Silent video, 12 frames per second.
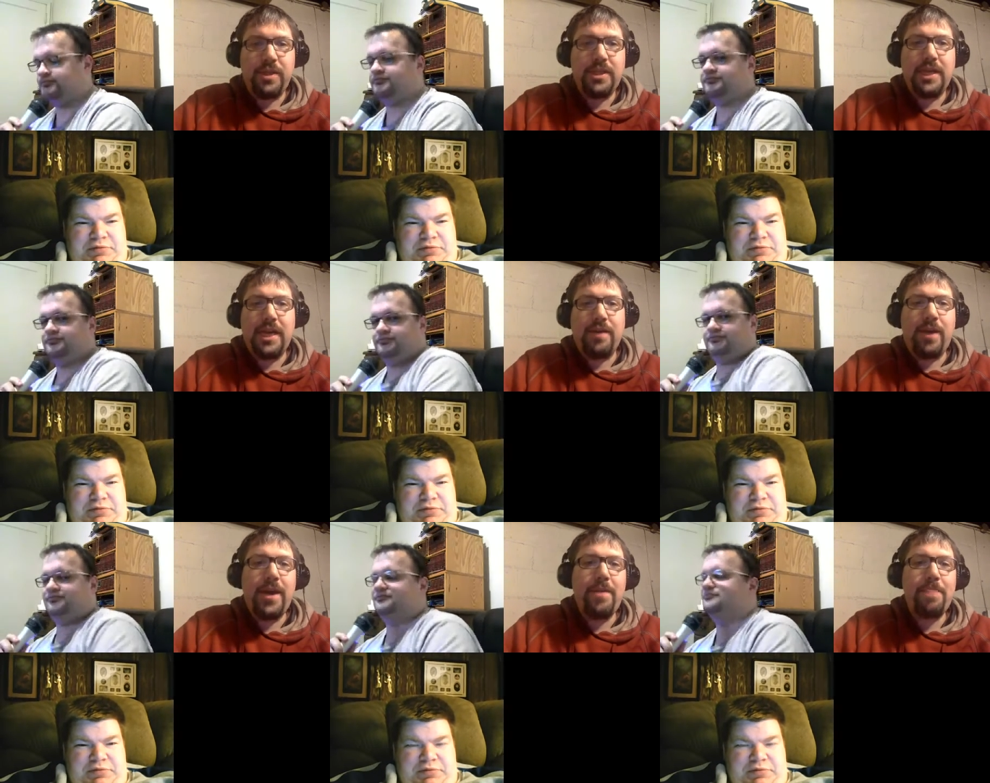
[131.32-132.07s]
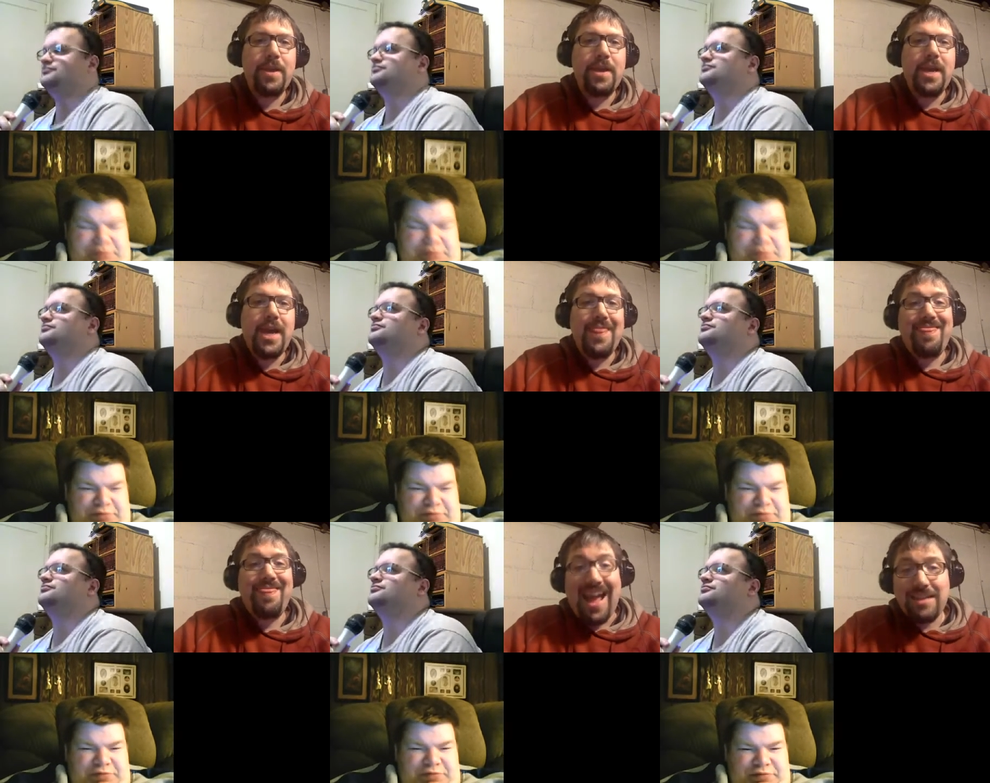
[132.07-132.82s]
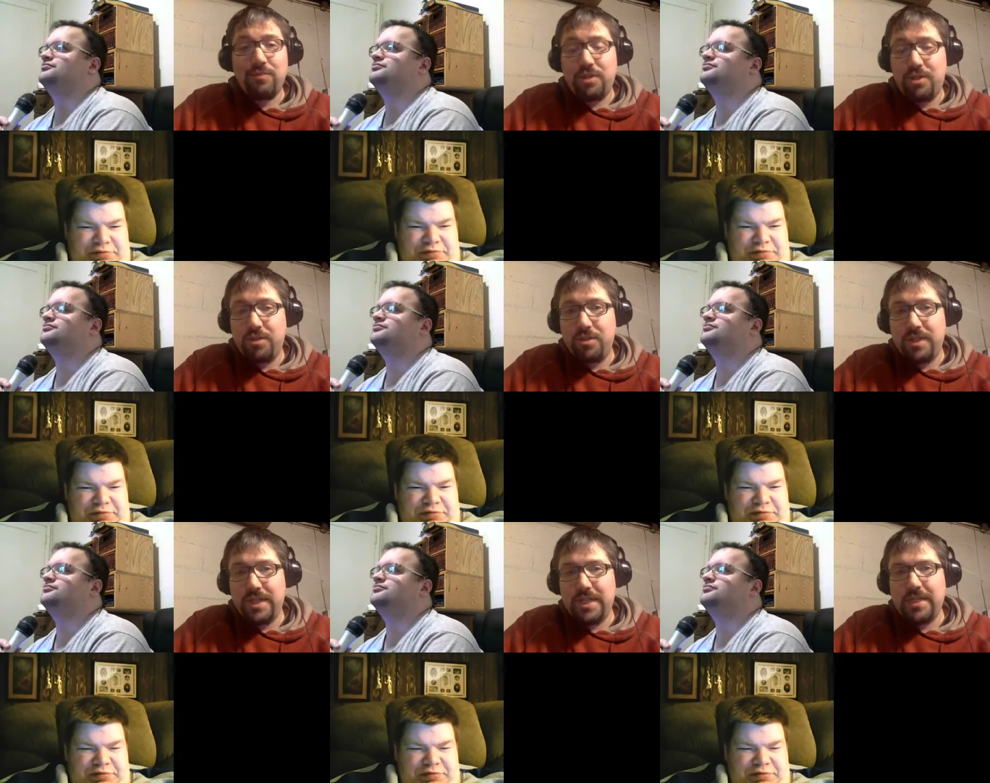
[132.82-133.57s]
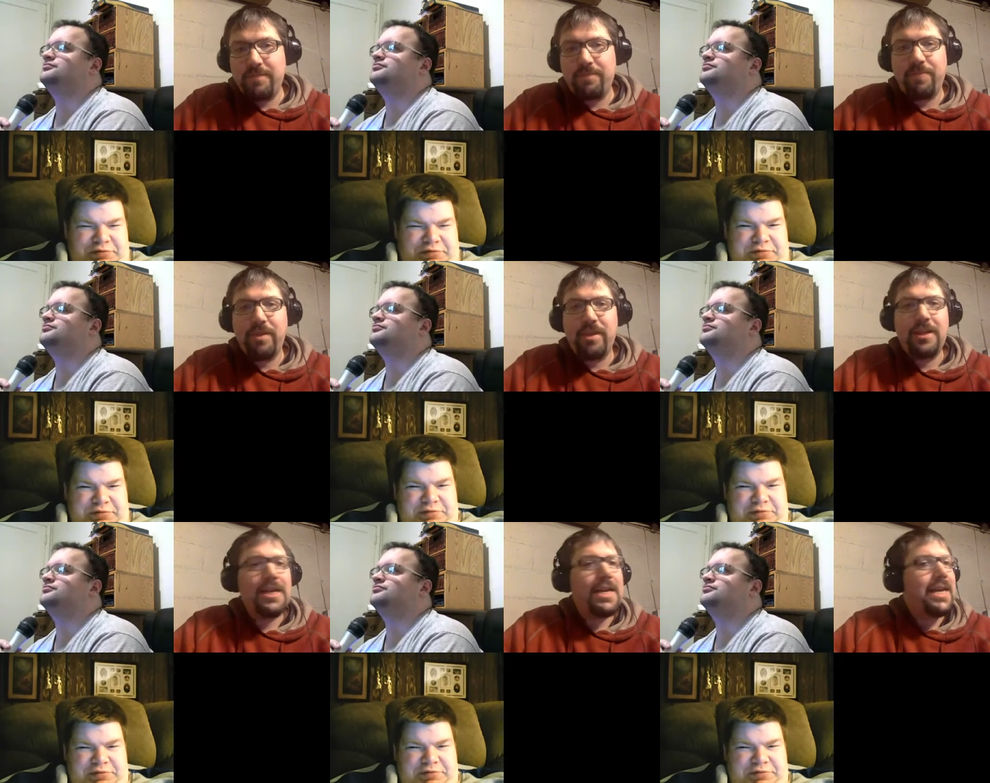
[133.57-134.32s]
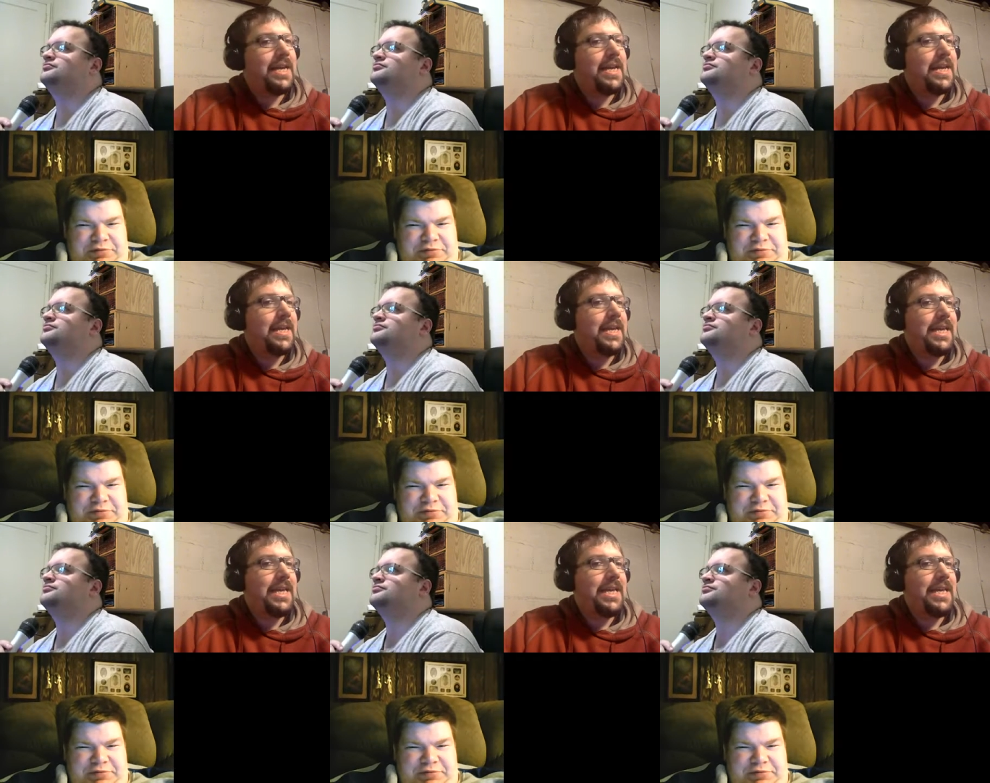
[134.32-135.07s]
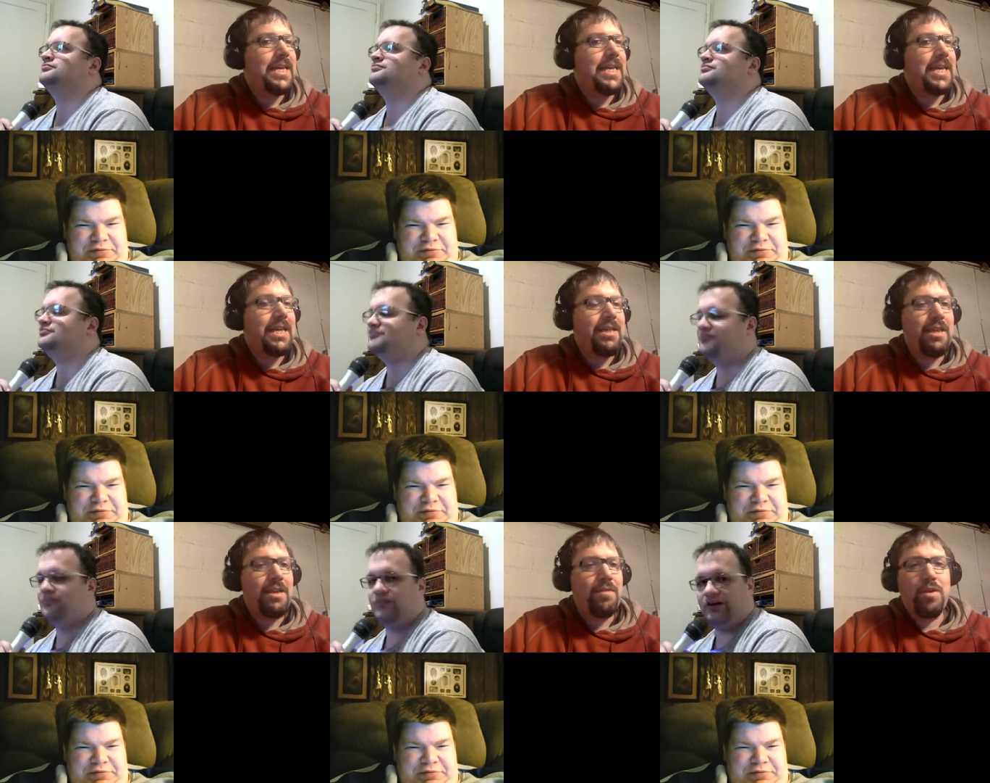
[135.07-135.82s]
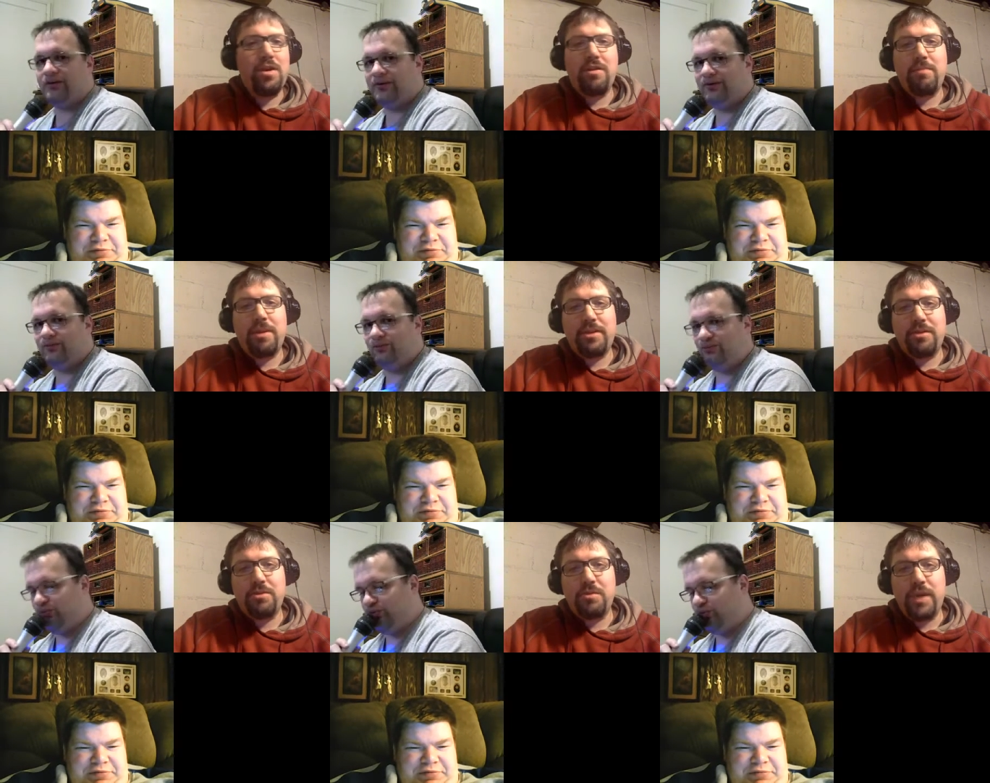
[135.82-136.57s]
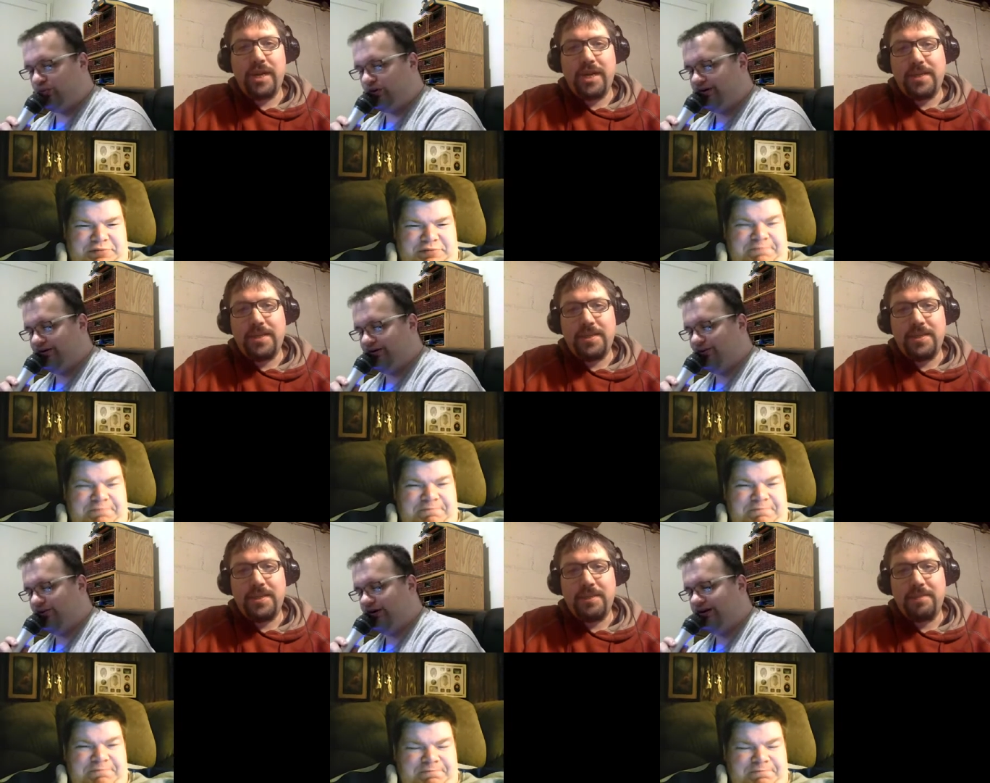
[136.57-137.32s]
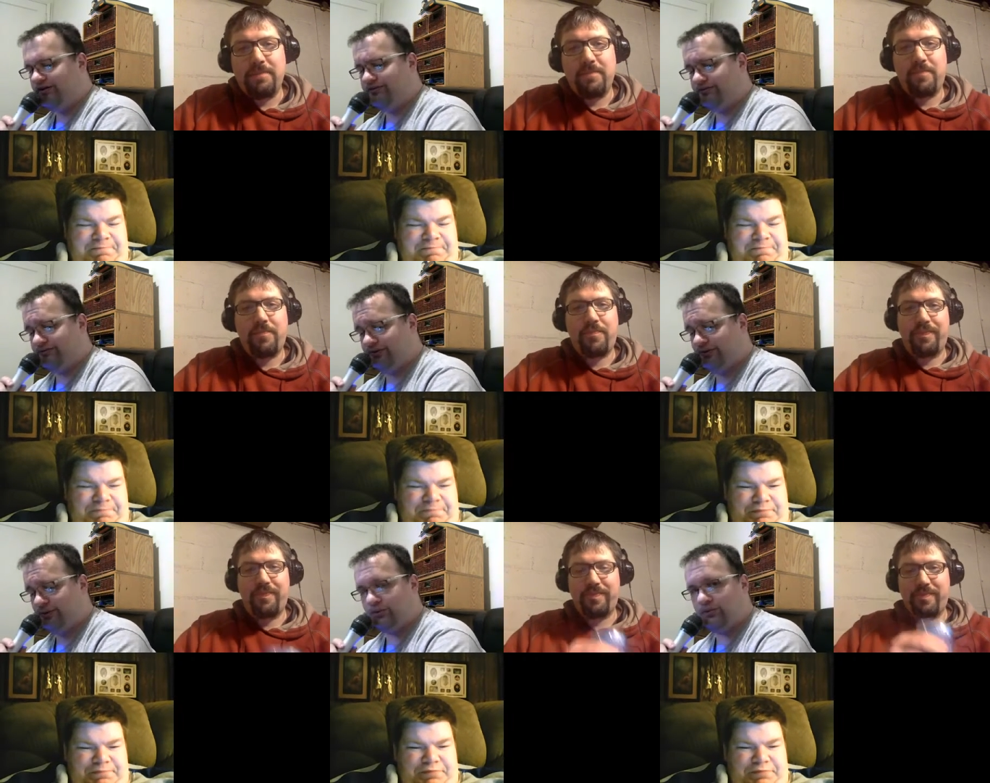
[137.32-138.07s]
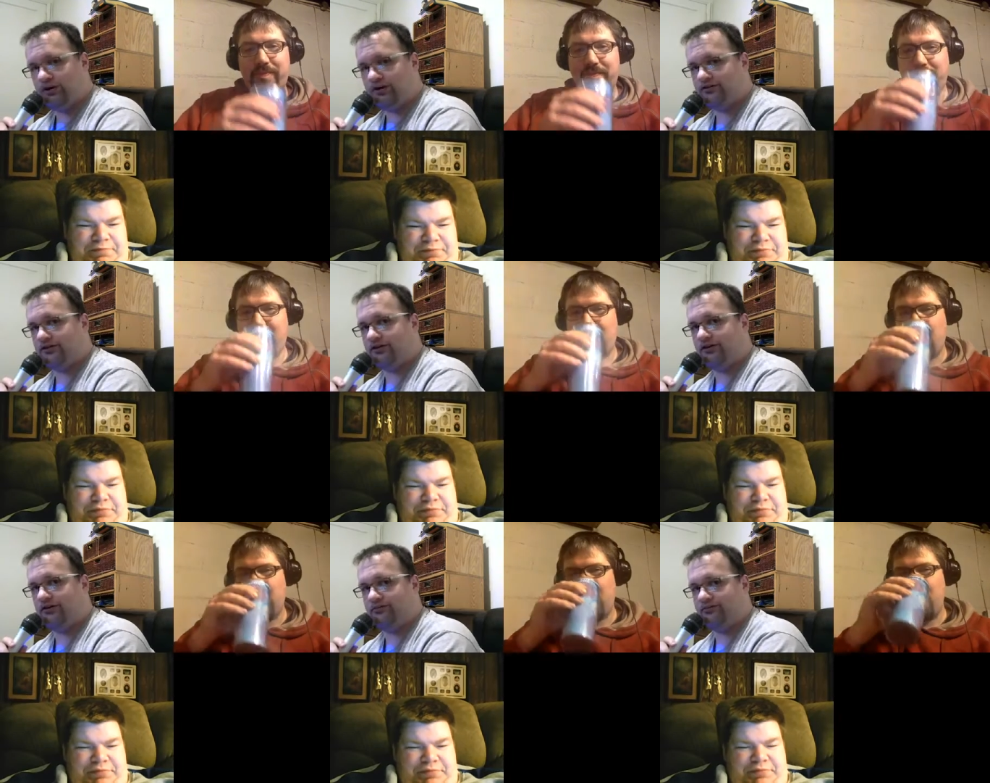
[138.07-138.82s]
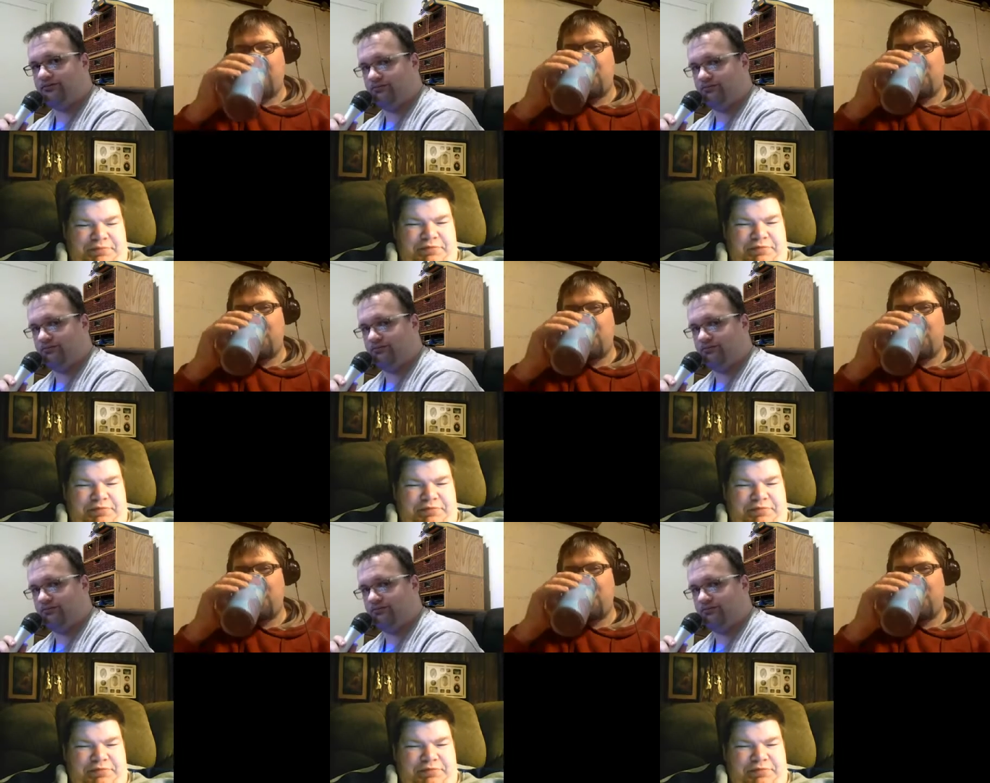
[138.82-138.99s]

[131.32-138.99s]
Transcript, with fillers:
Speaker 1: tonight, right? And that's what you see, mm-hmm. and they wonder I mean, about those ratings. What,
Speaker 2: what if you were watching